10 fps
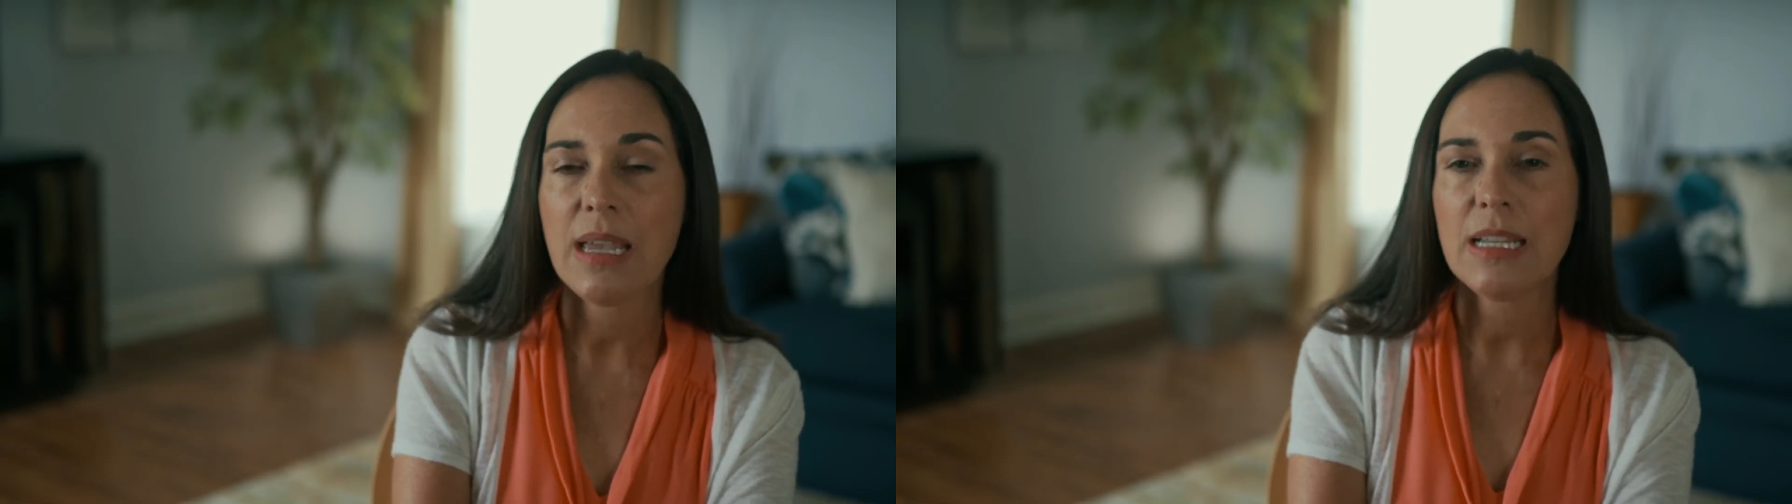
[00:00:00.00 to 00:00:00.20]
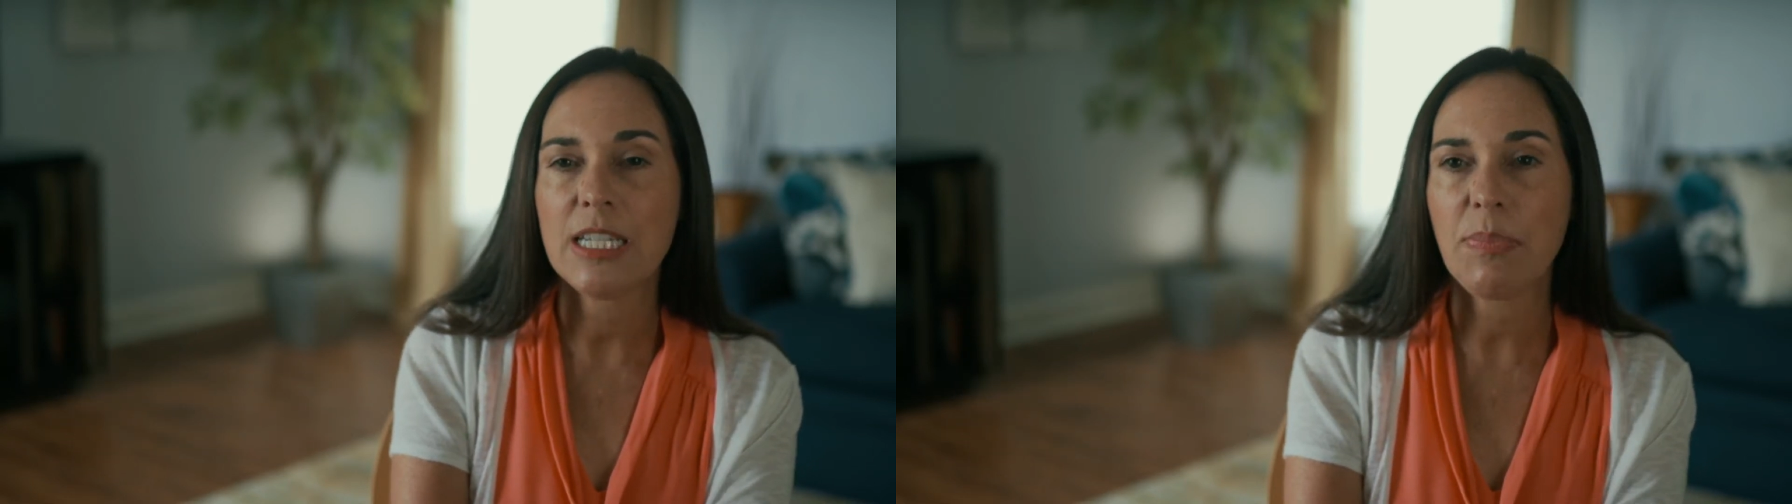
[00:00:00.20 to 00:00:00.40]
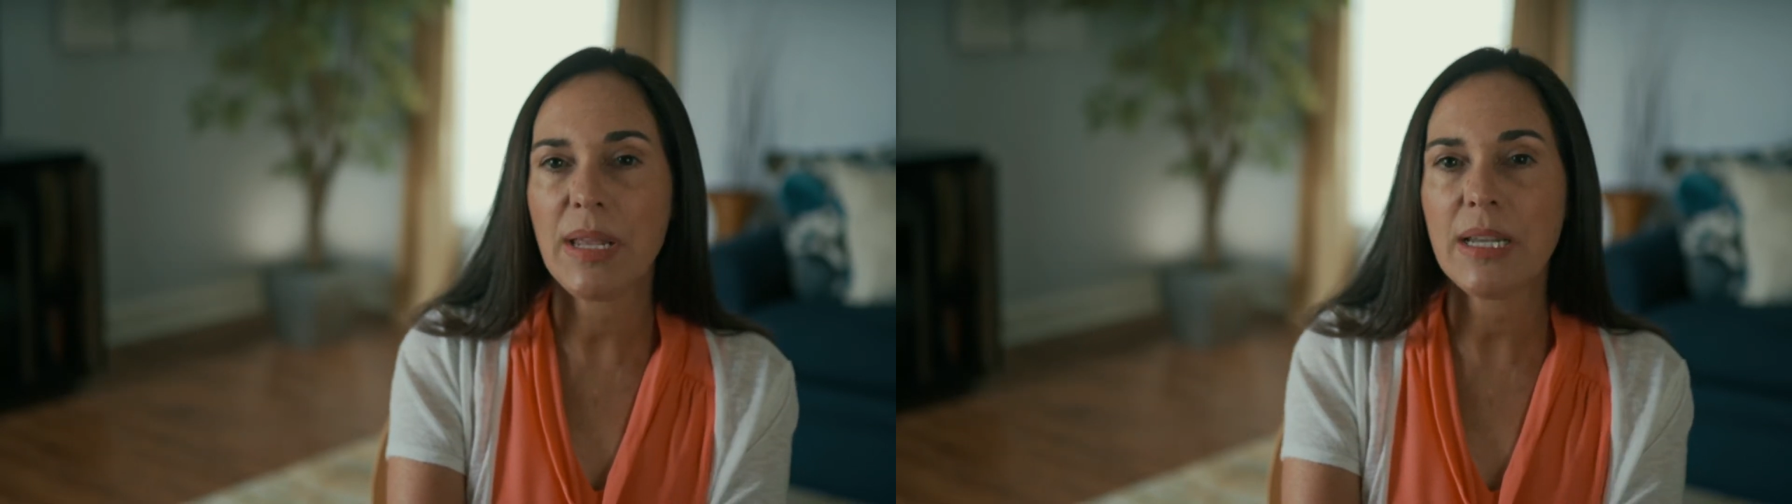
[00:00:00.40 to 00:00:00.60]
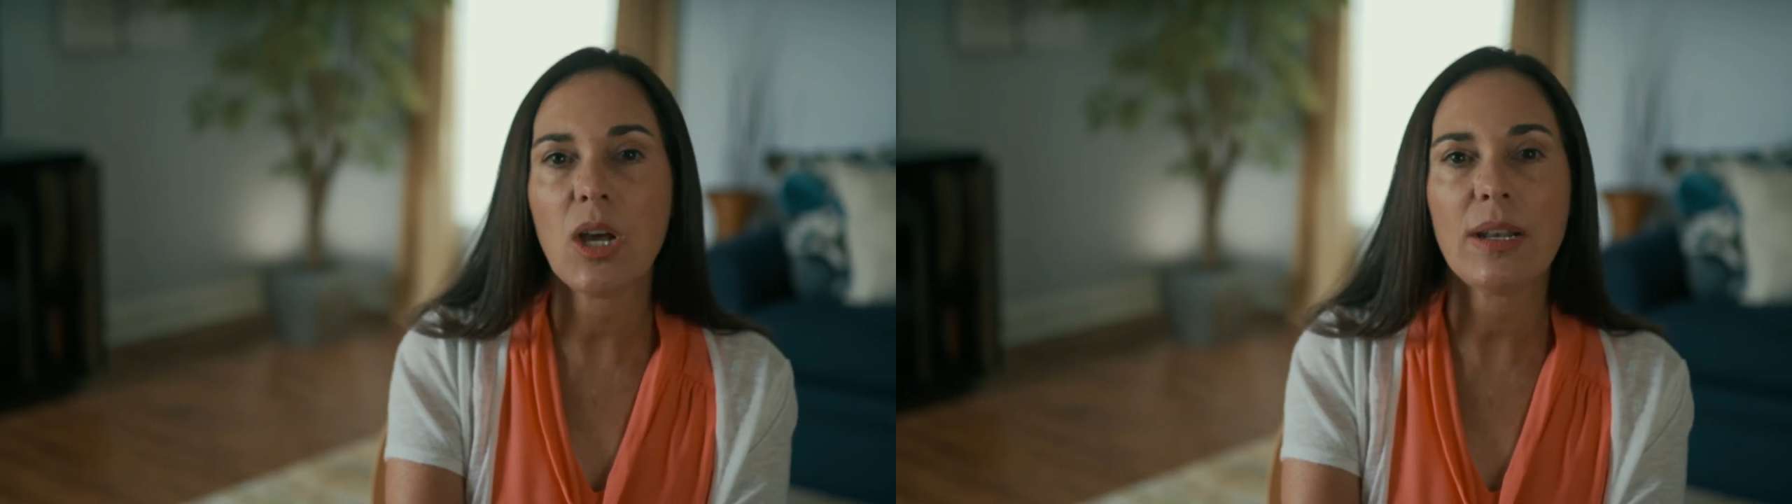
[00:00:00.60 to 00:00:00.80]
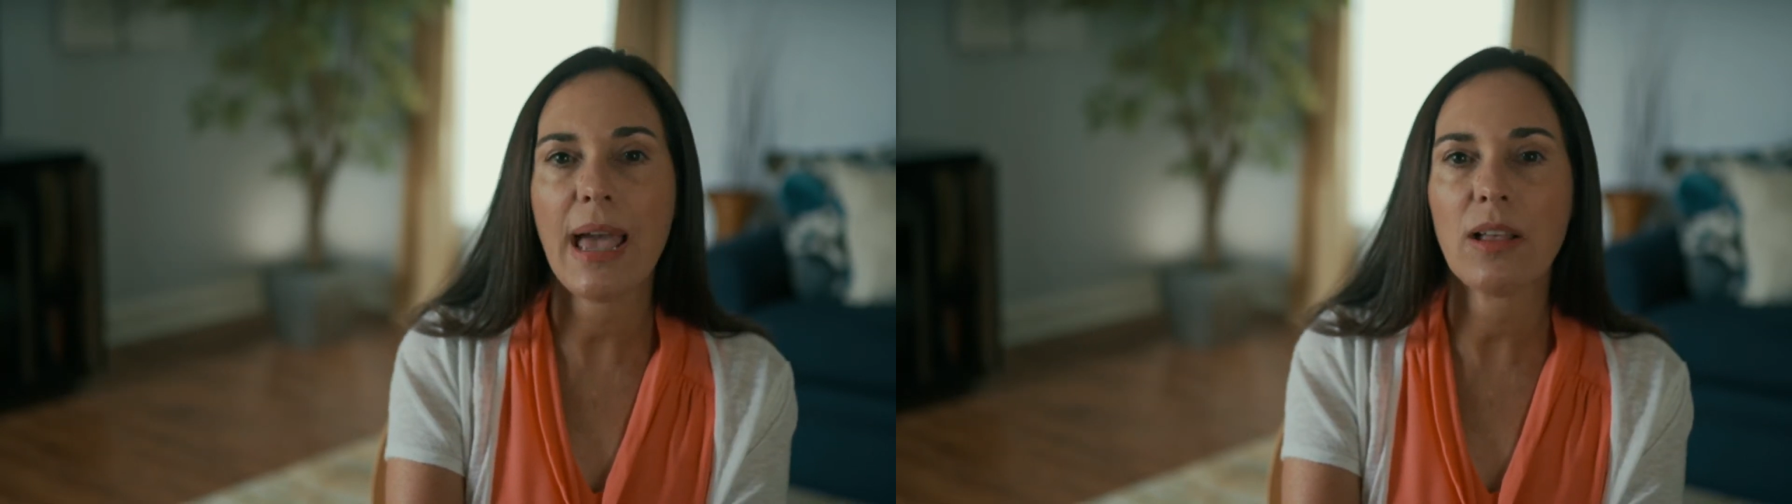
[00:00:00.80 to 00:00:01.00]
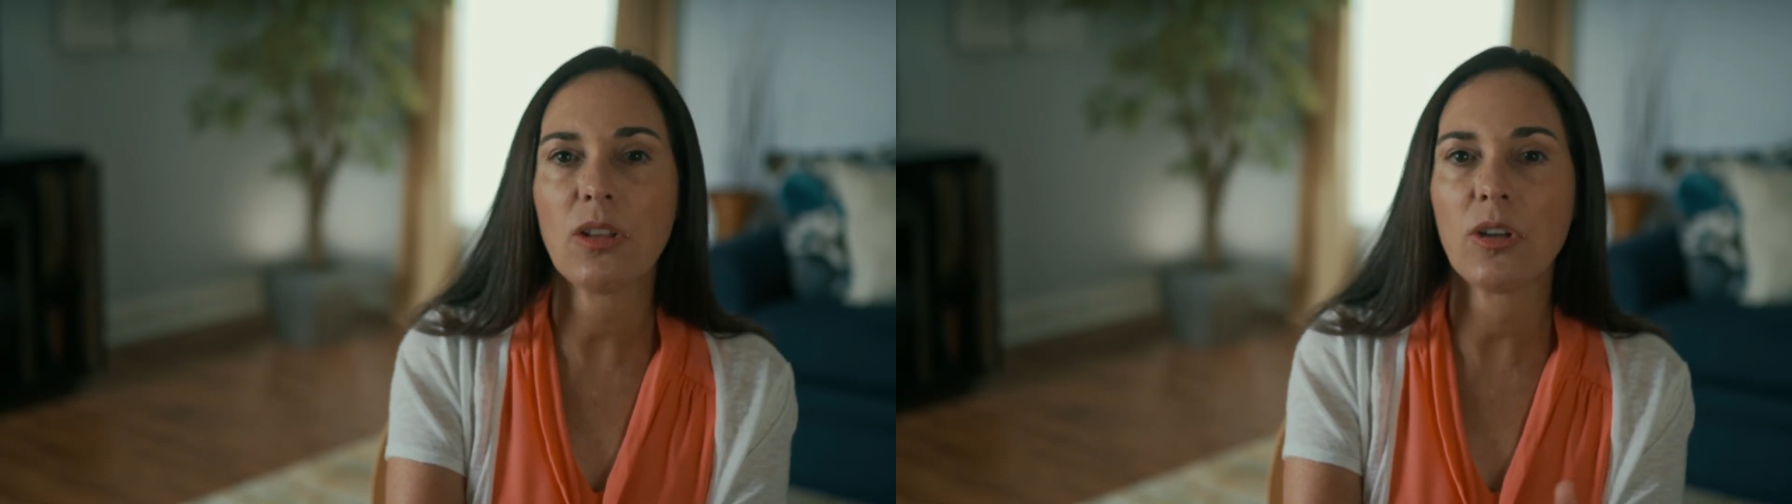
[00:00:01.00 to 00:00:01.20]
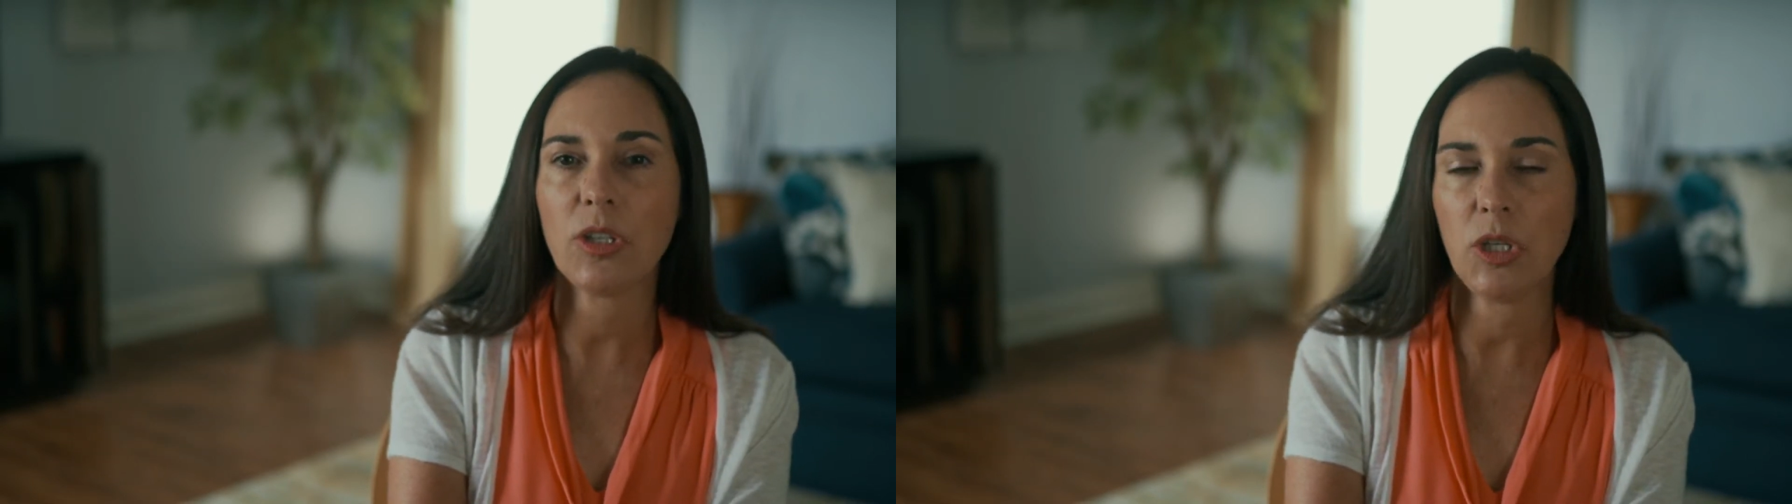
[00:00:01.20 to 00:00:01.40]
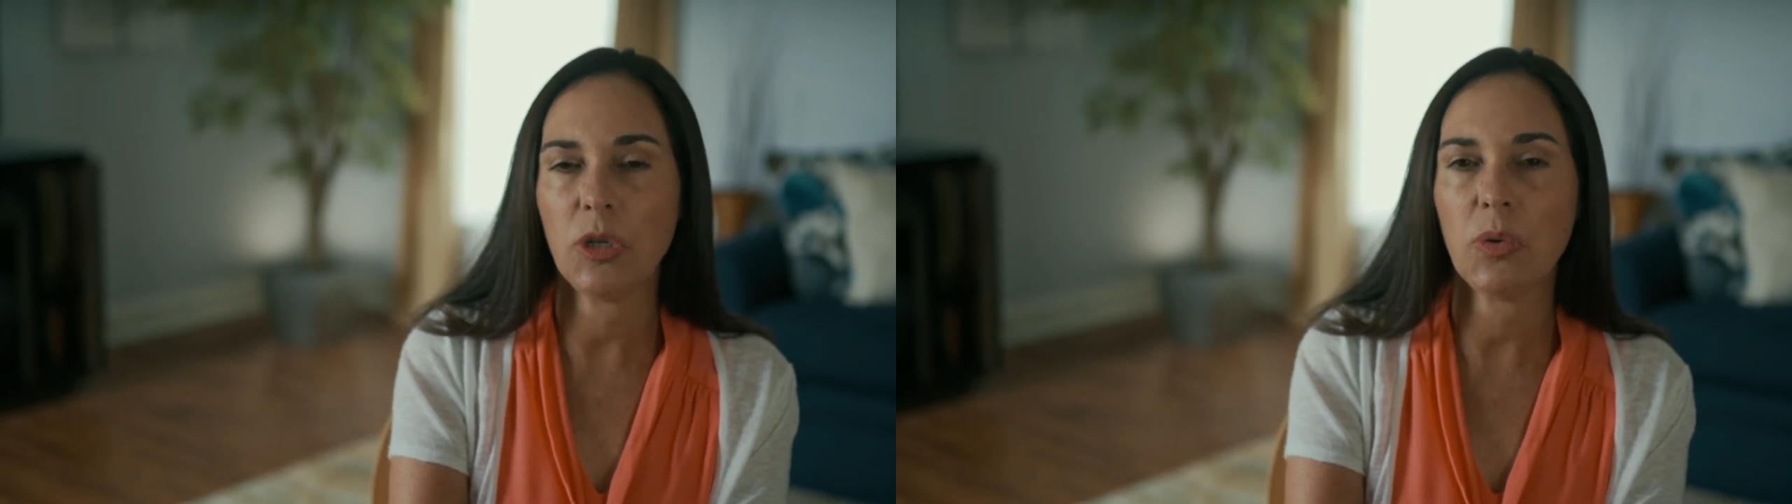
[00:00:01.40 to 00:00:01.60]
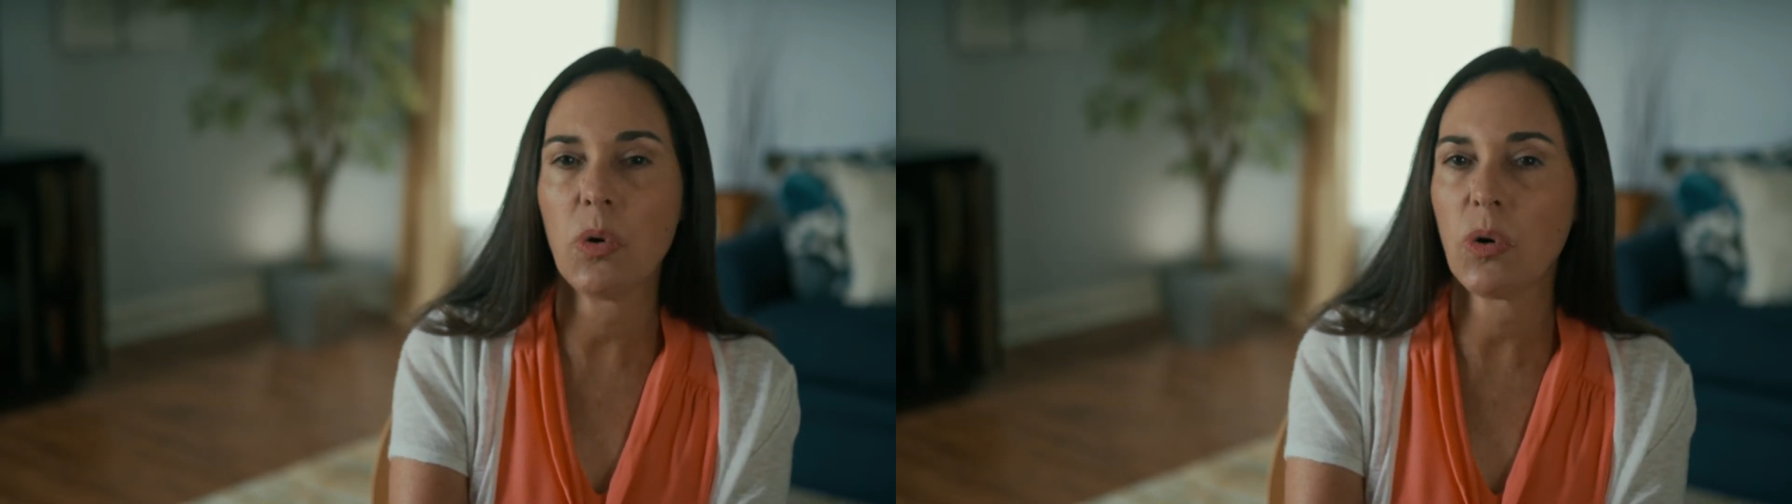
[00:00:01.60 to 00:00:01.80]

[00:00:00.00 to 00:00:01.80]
depending on how long you